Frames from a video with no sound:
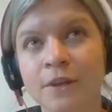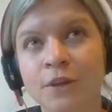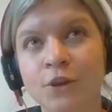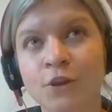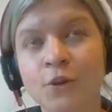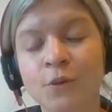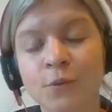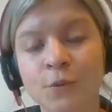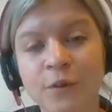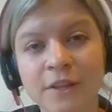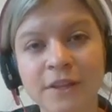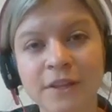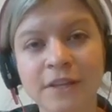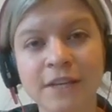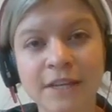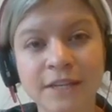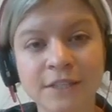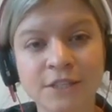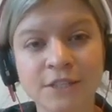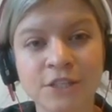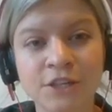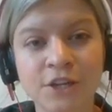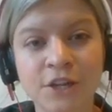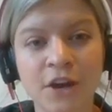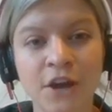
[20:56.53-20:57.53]
you really
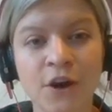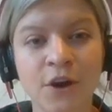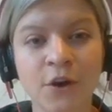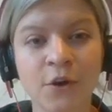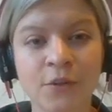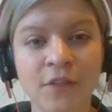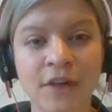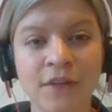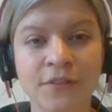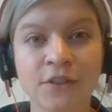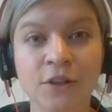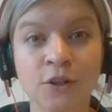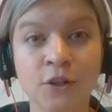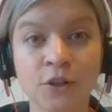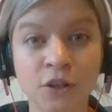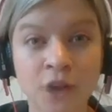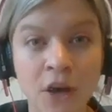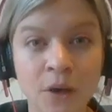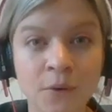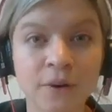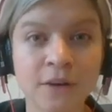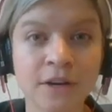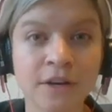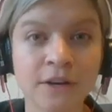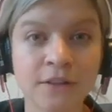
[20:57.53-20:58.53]
need to know that the
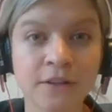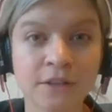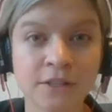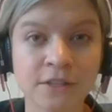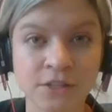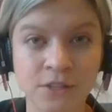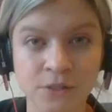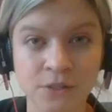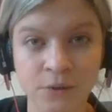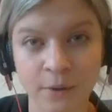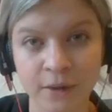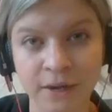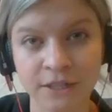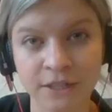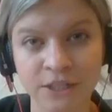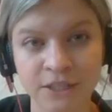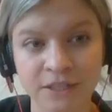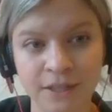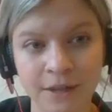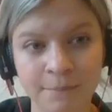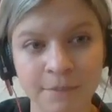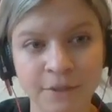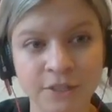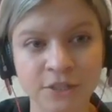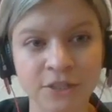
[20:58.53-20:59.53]
lower the storage
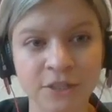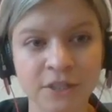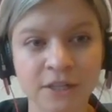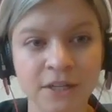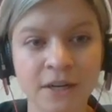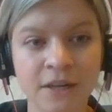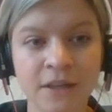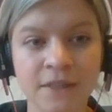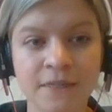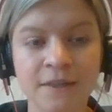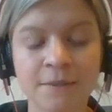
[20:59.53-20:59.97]
temperature,